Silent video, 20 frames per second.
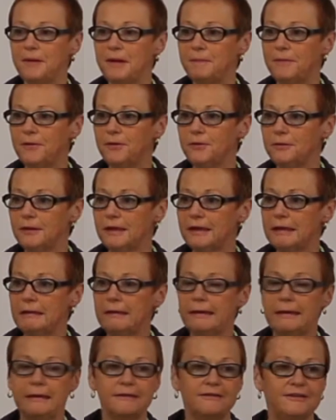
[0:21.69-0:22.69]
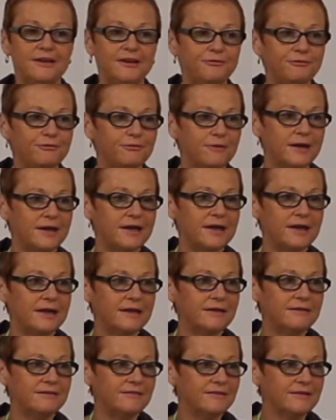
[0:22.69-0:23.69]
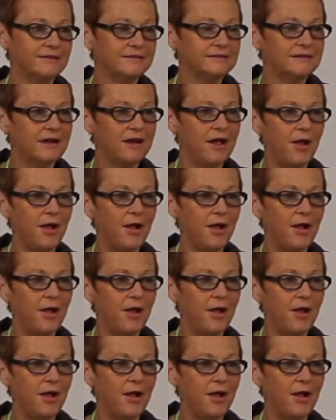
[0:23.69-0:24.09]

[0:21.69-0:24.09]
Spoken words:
of people who look a little different,